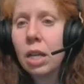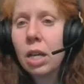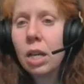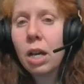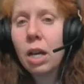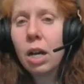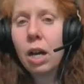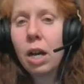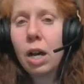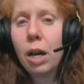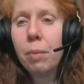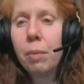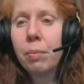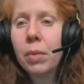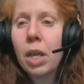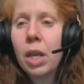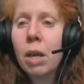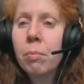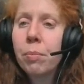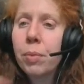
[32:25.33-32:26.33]
Um,
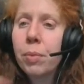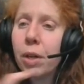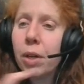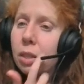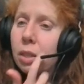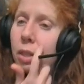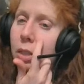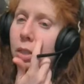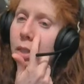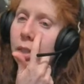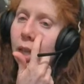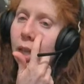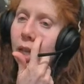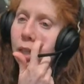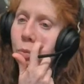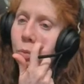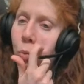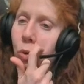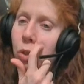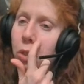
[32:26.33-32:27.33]
but this next
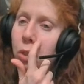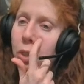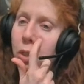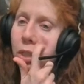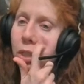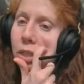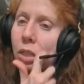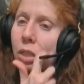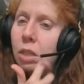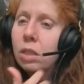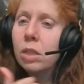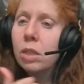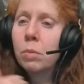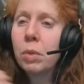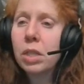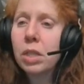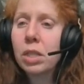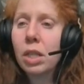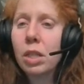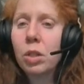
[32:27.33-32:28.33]
portion
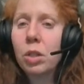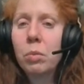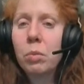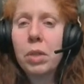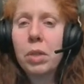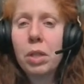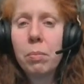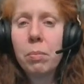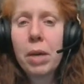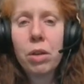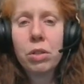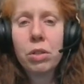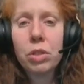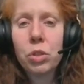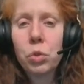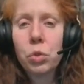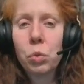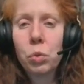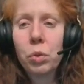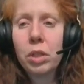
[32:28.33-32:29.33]
speaks a little bit about a
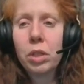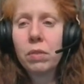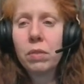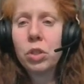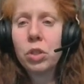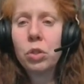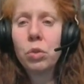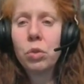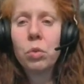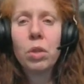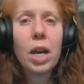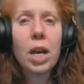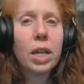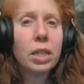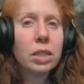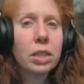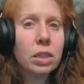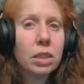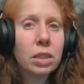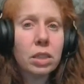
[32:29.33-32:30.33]
story of two
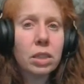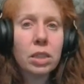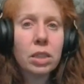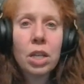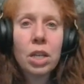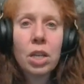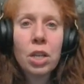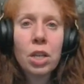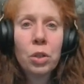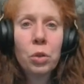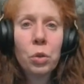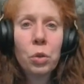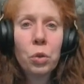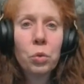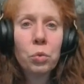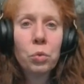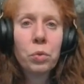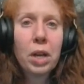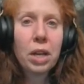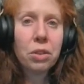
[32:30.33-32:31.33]
lions
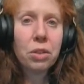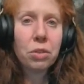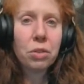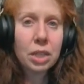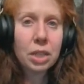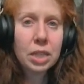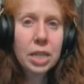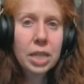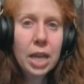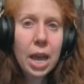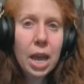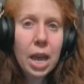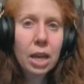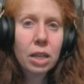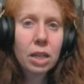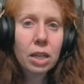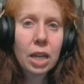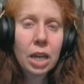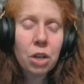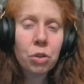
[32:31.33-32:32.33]
who, rather than
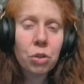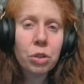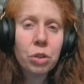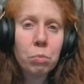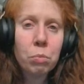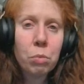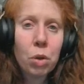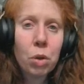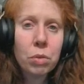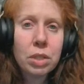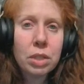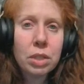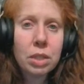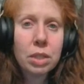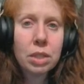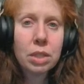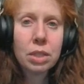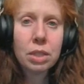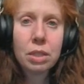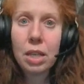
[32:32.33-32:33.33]
attack Aaron and Moses,
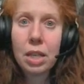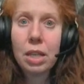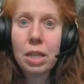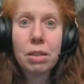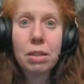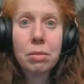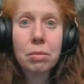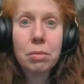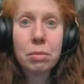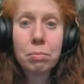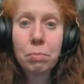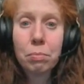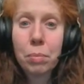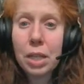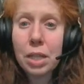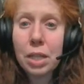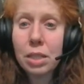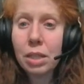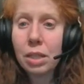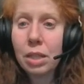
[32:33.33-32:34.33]
they
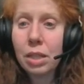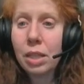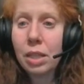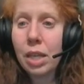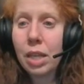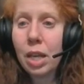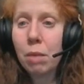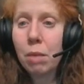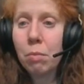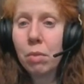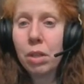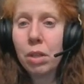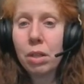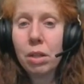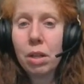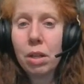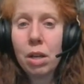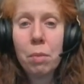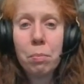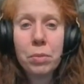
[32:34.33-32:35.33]
basically came
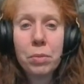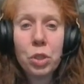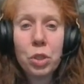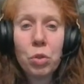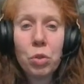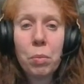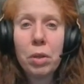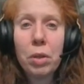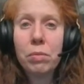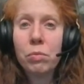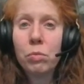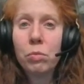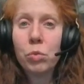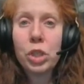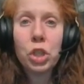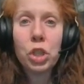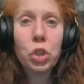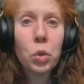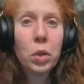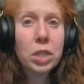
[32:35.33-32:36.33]
up to him and
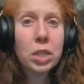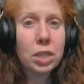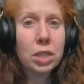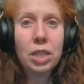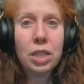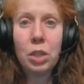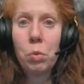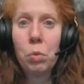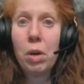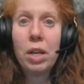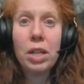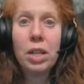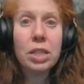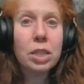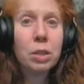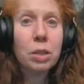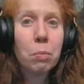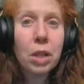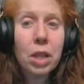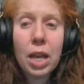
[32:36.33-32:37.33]
rejoicing, wanting to
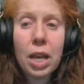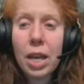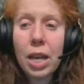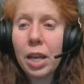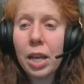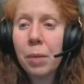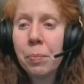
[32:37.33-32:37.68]
play.